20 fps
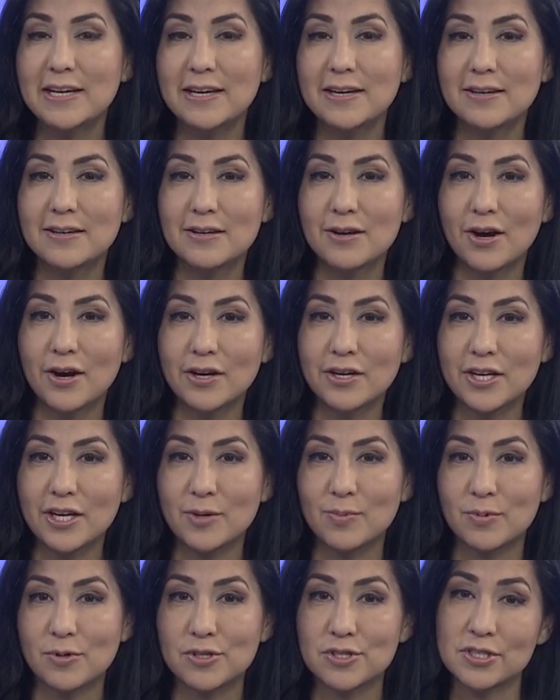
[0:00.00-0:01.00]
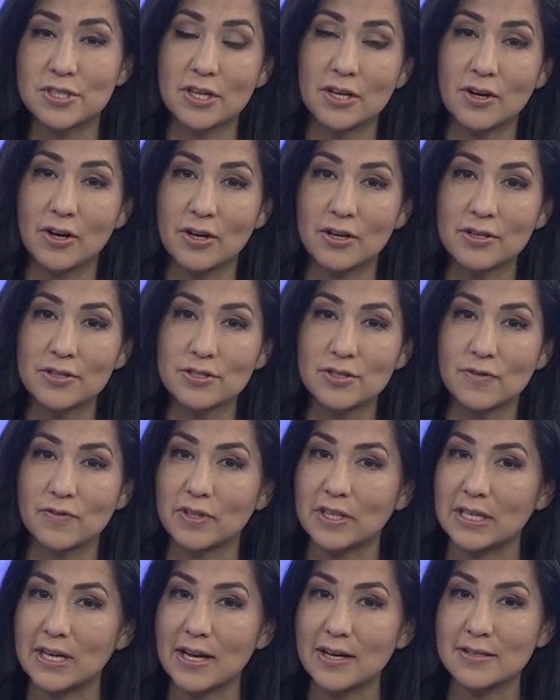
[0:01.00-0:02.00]
in non-emergency calls over
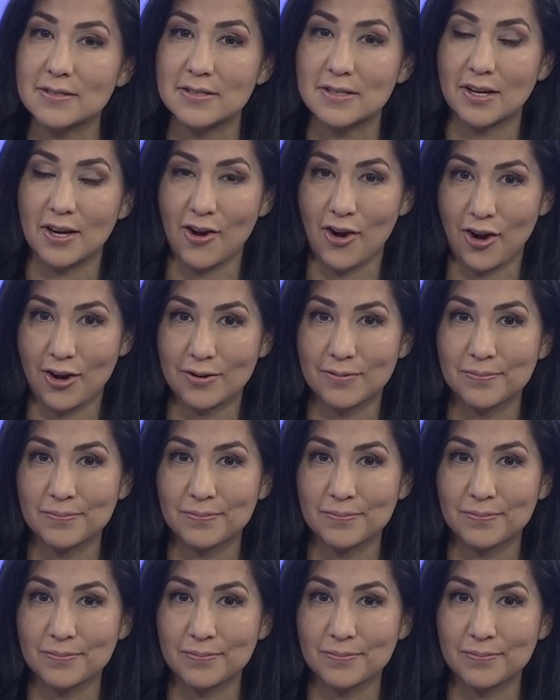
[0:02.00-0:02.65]
the next year.